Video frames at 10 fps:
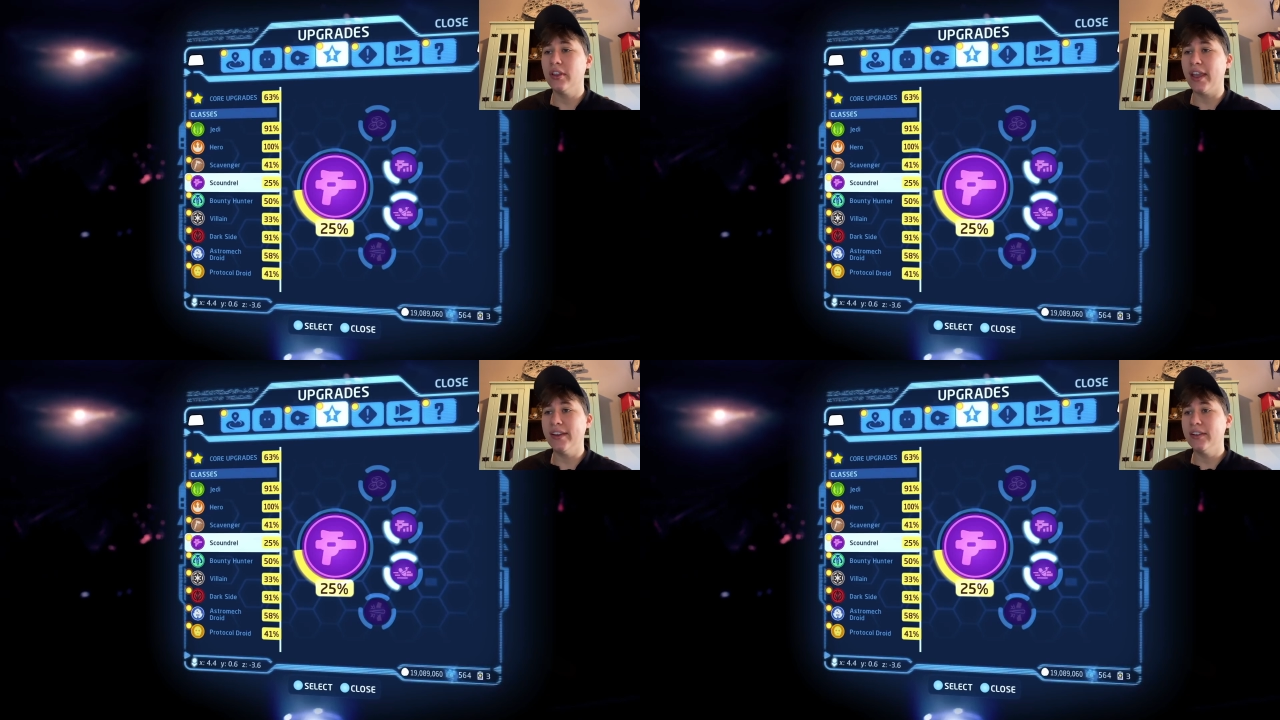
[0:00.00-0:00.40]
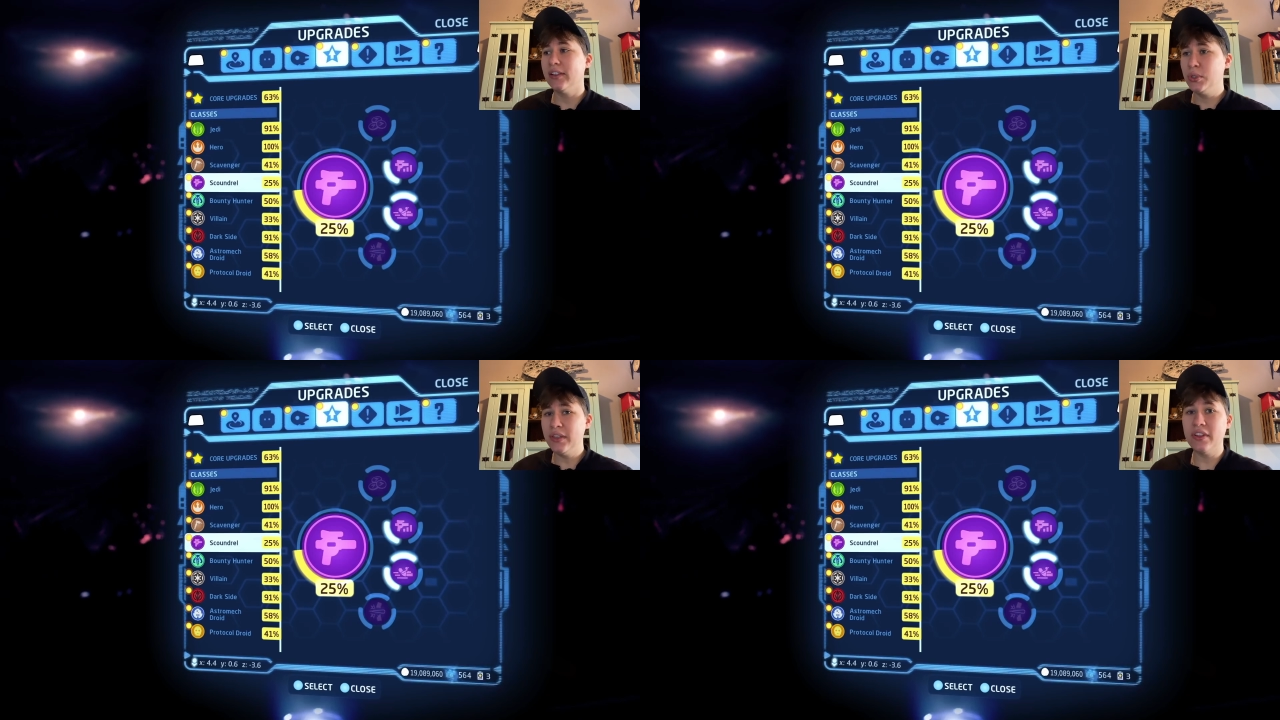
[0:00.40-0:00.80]
Like,
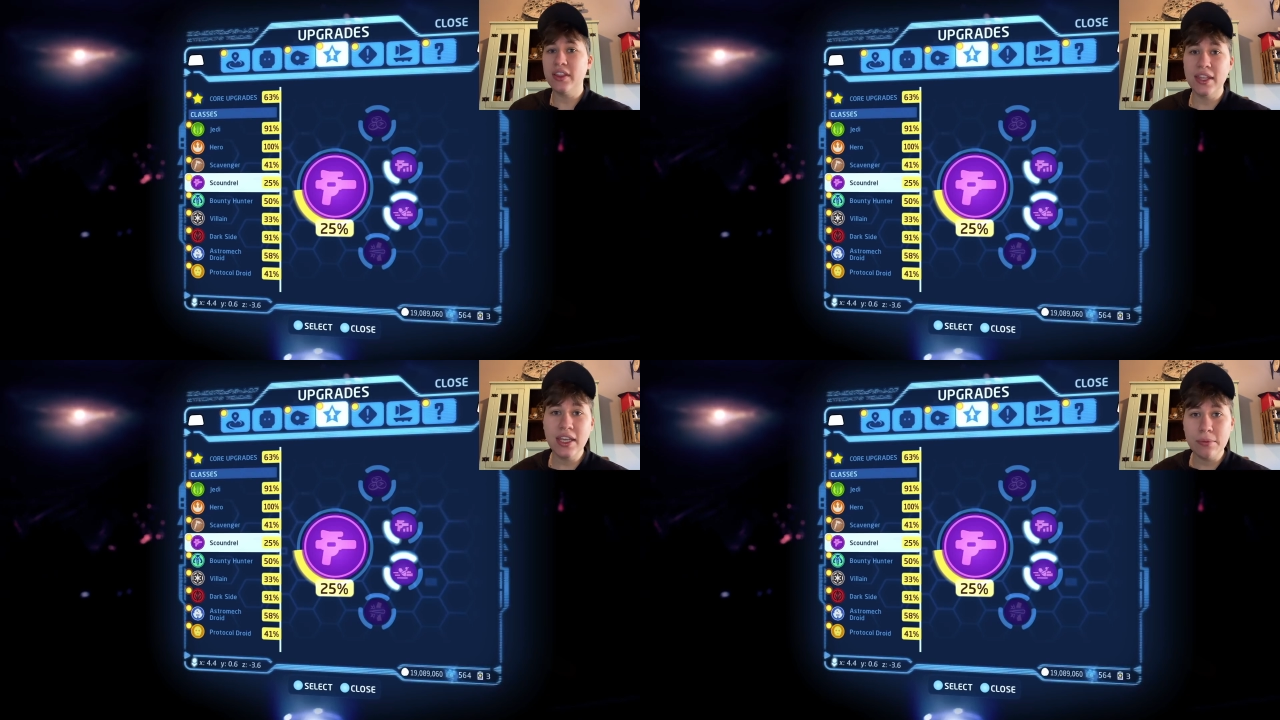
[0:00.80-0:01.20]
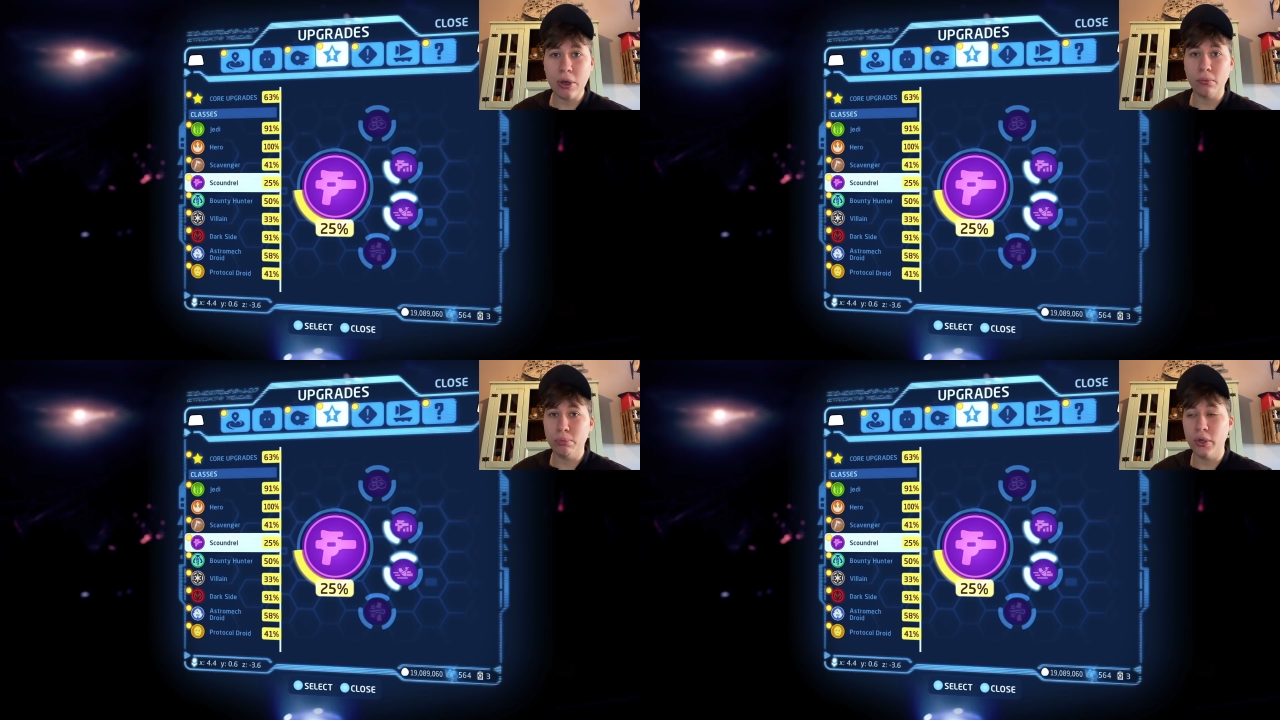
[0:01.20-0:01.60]
to even think
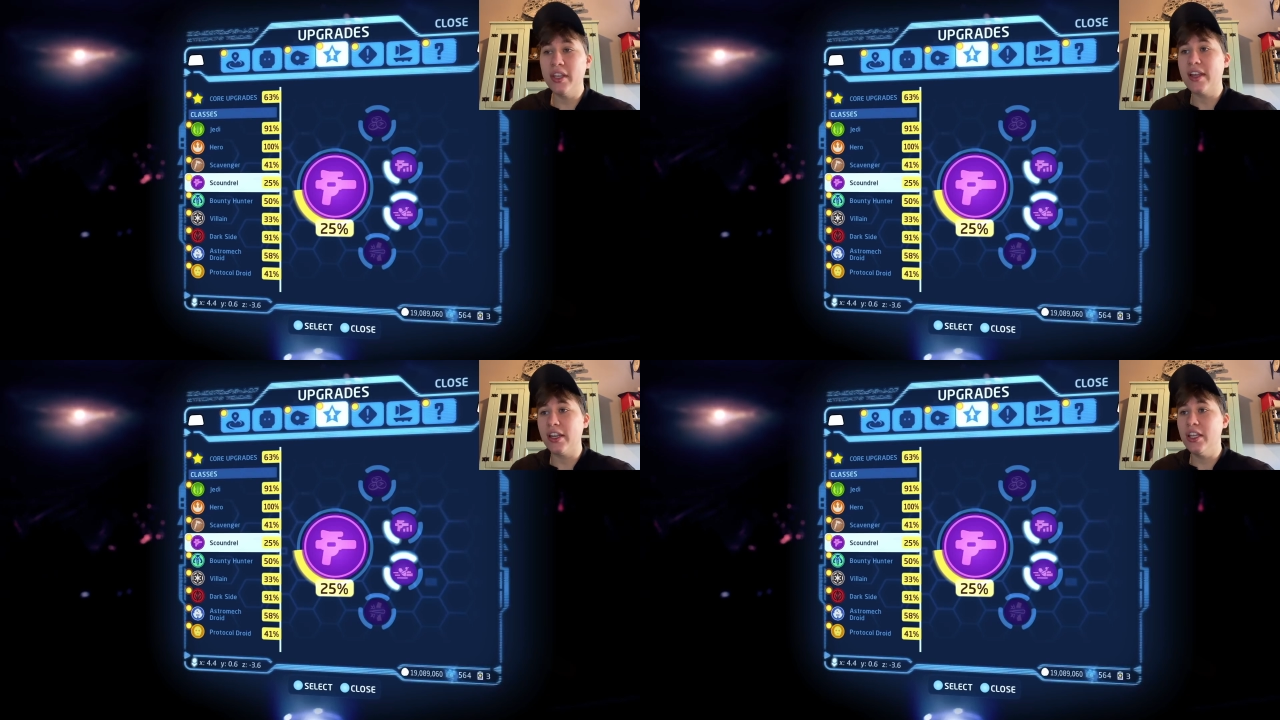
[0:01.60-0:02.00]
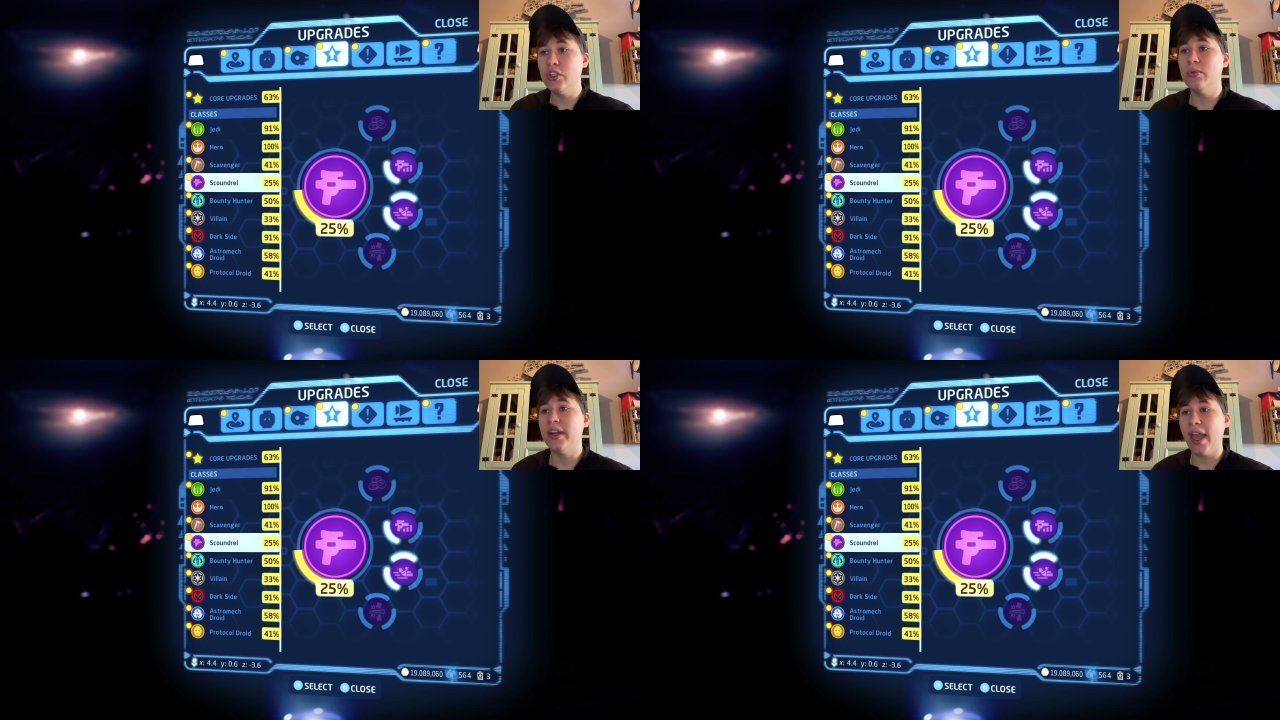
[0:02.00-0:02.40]
about putting that
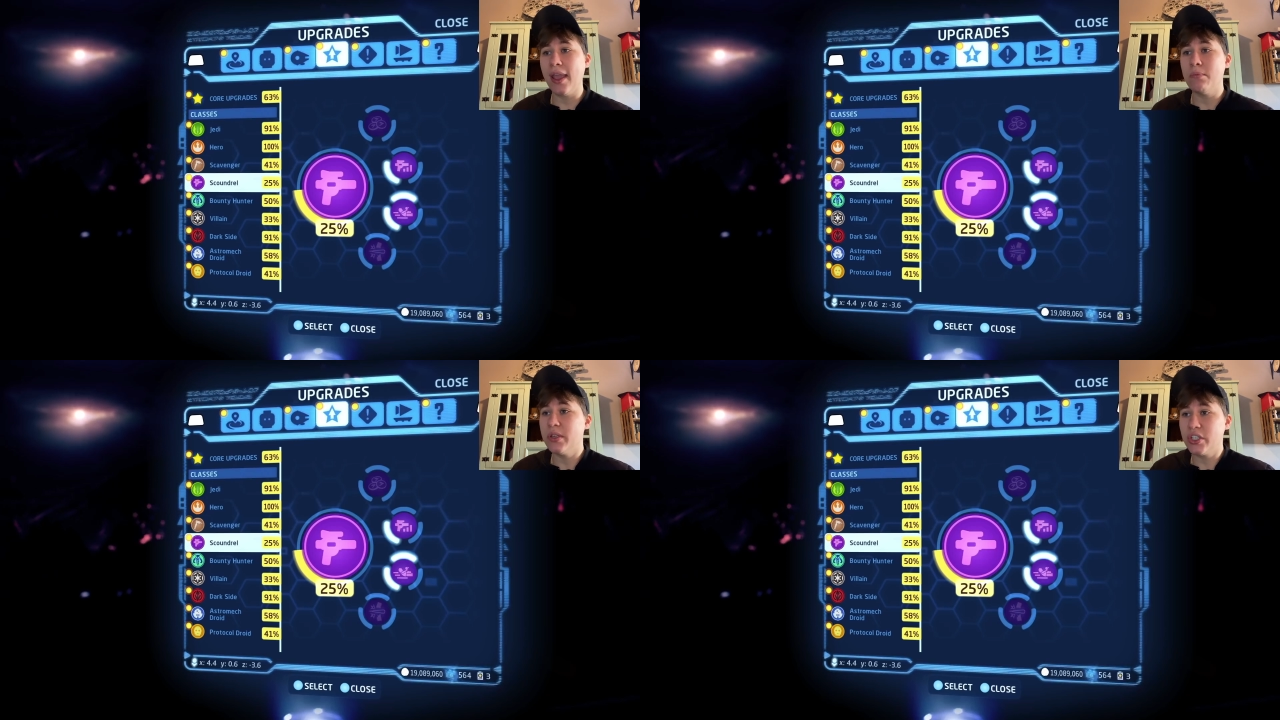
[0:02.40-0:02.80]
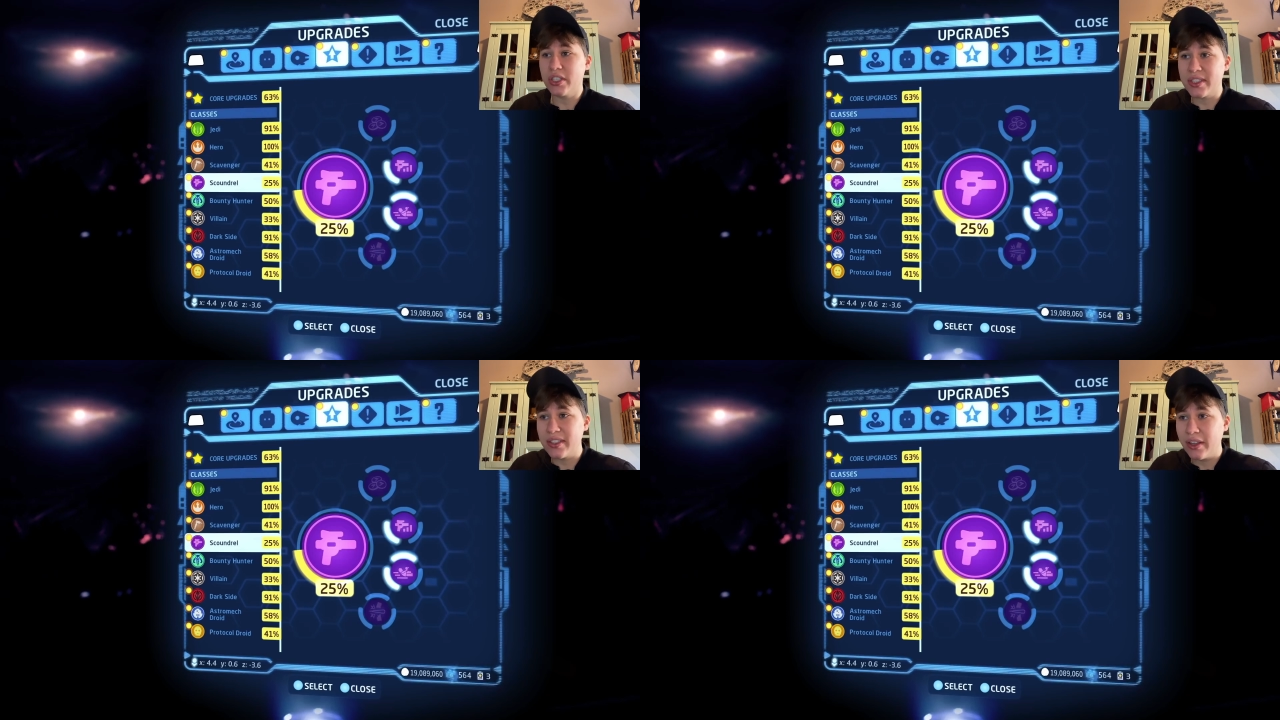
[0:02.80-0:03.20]
into a game is
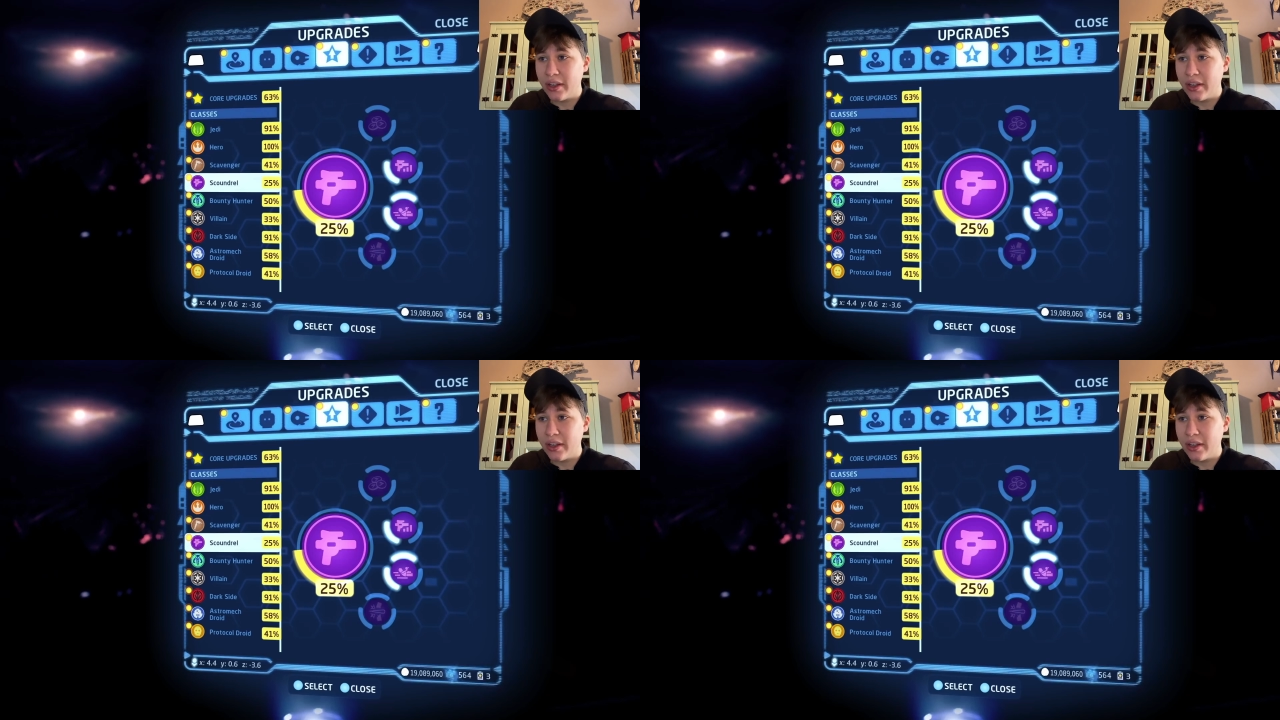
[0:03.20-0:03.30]
just